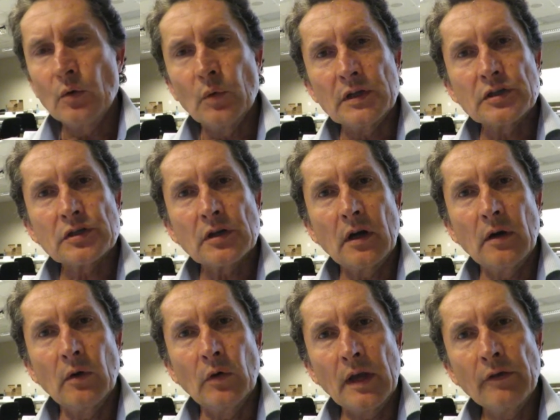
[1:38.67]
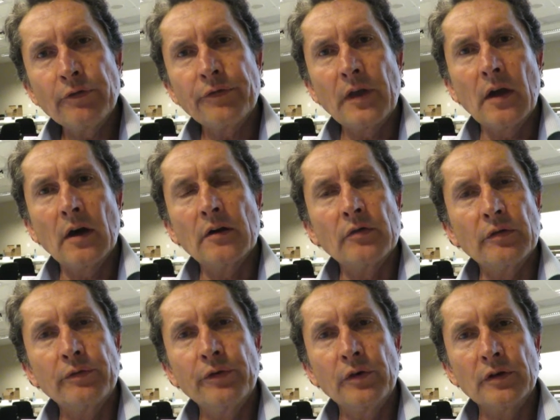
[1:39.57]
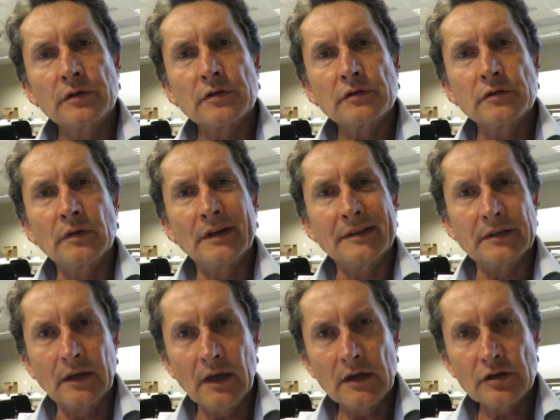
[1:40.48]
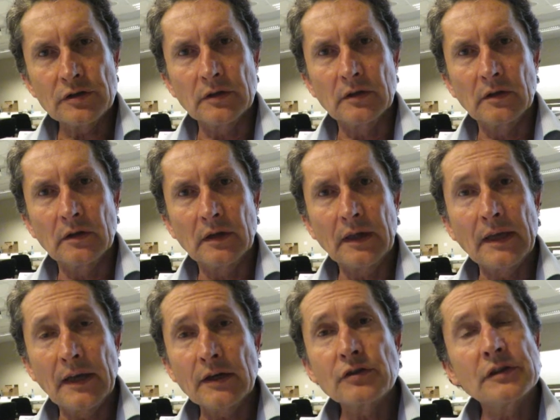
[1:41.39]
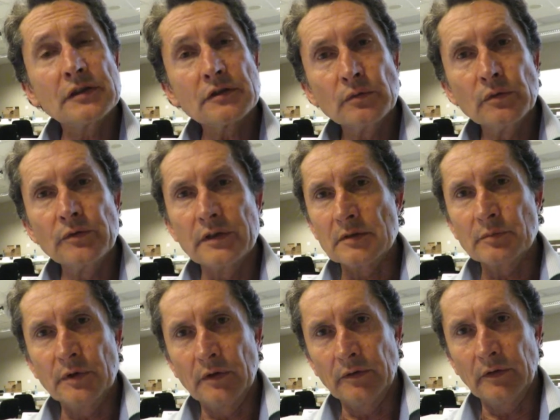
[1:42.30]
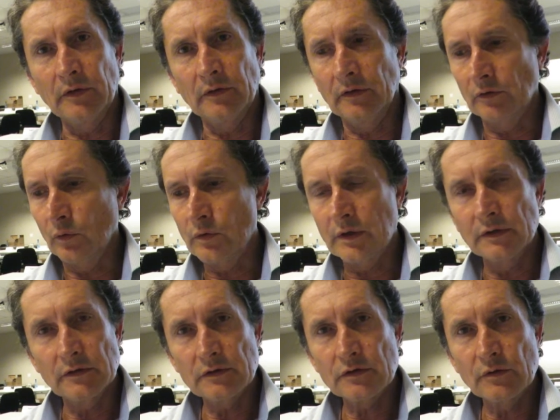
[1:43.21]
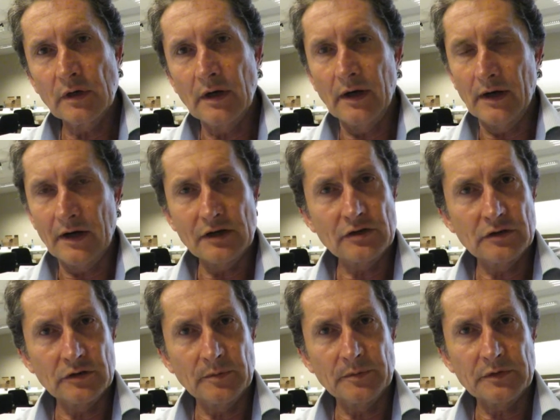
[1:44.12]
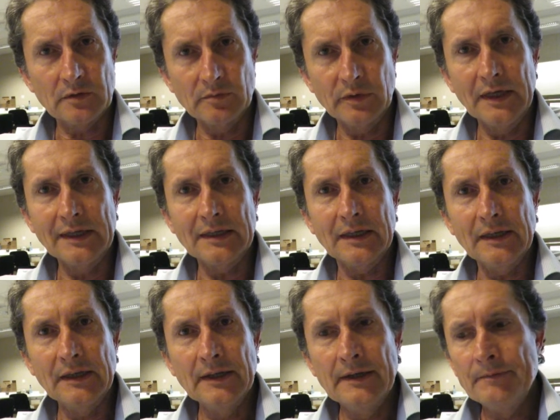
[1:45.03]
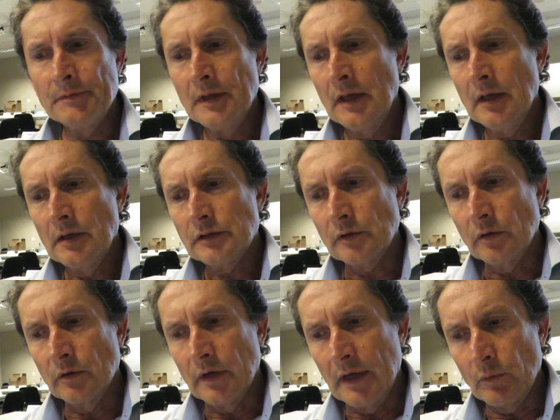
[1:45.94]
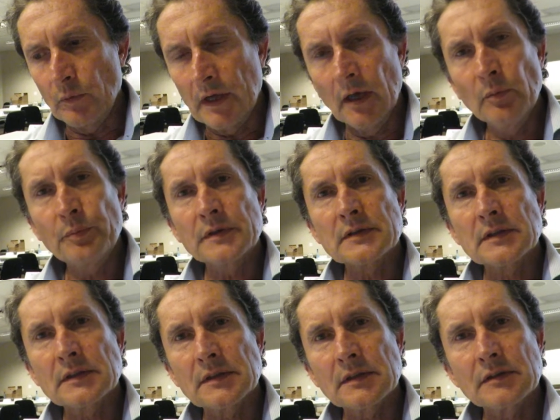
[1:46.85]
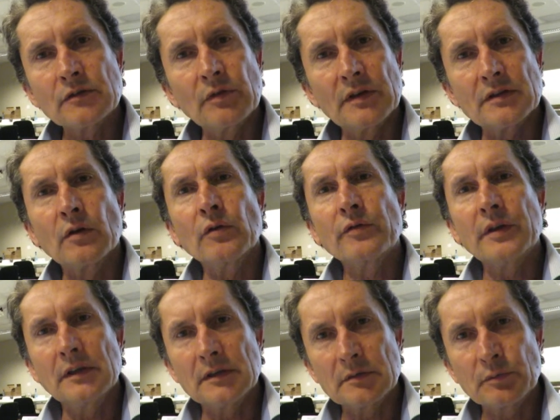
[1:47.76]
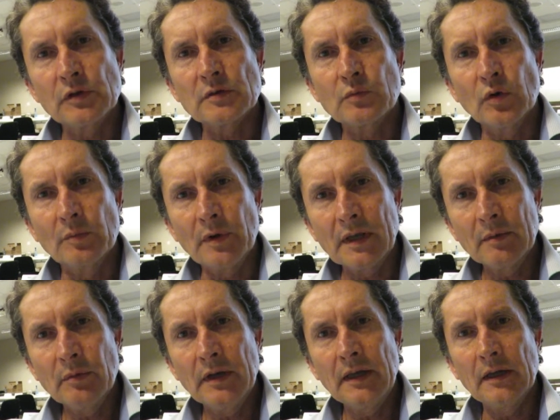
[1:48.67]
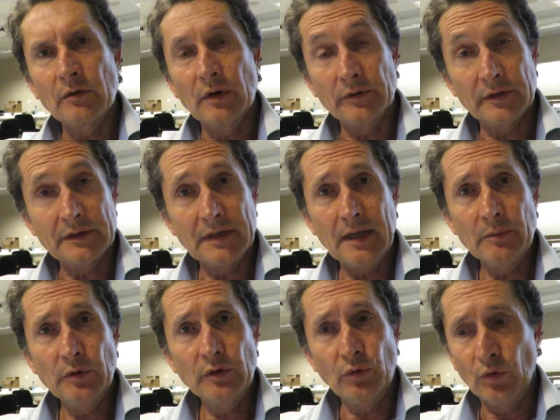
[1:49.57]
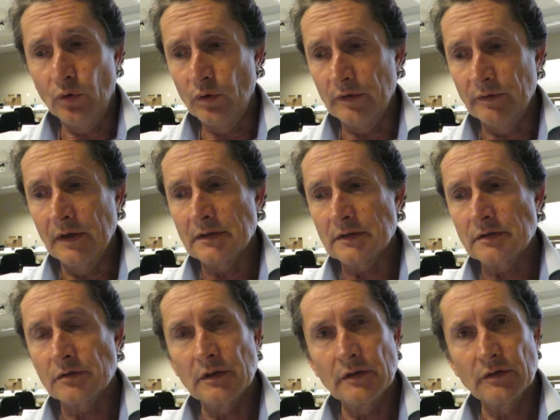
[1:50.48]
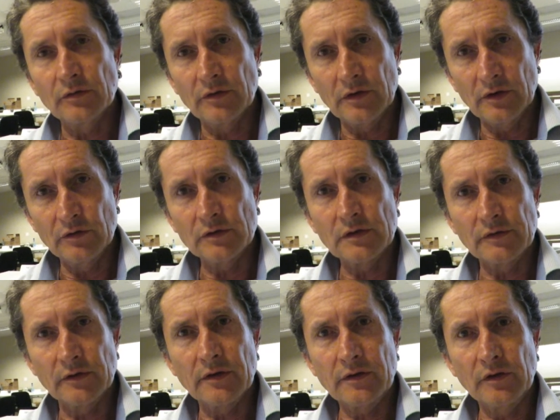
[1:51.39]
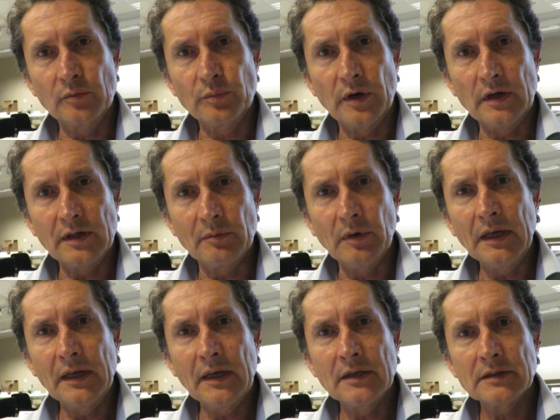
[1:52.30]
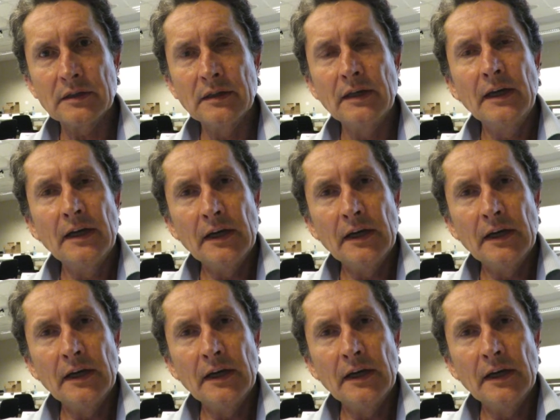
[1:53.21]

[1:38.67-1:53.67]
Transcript: which, if they are referred to litigation, can actually stall these processes or can destroy the relationships completely. So we help businesses to resolve their disputes more amicably around the table, or if necessary through the use of a third-party mediator,